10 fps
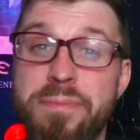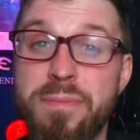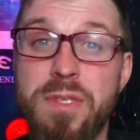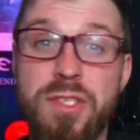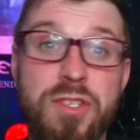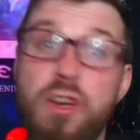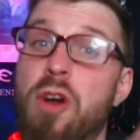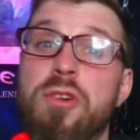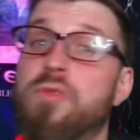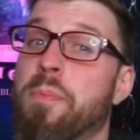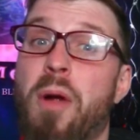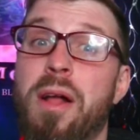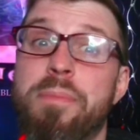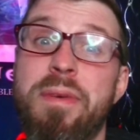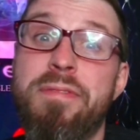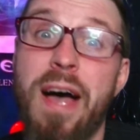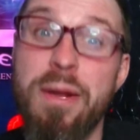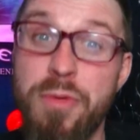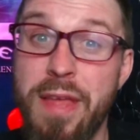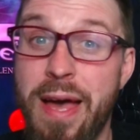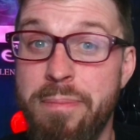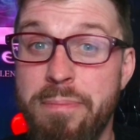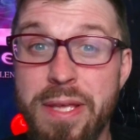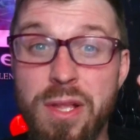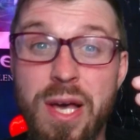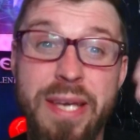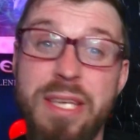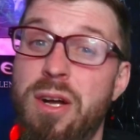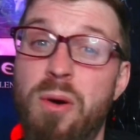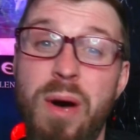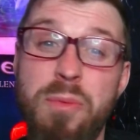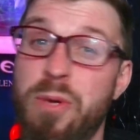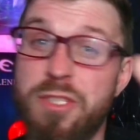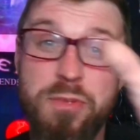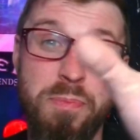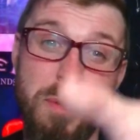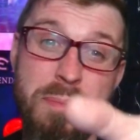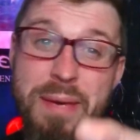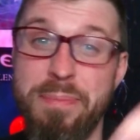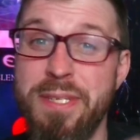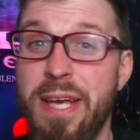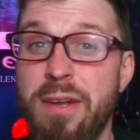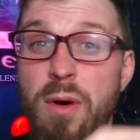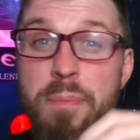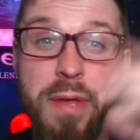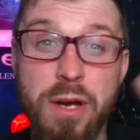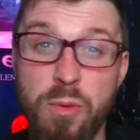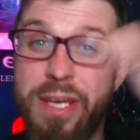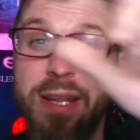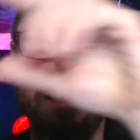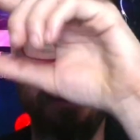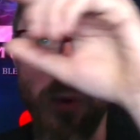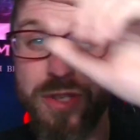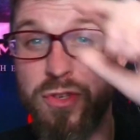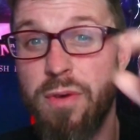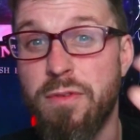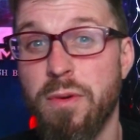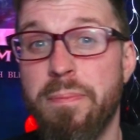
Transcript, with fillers: Because the donors would probably be fine with that. Be like, you know what, we just put a baked potato up there, we can have voiceover.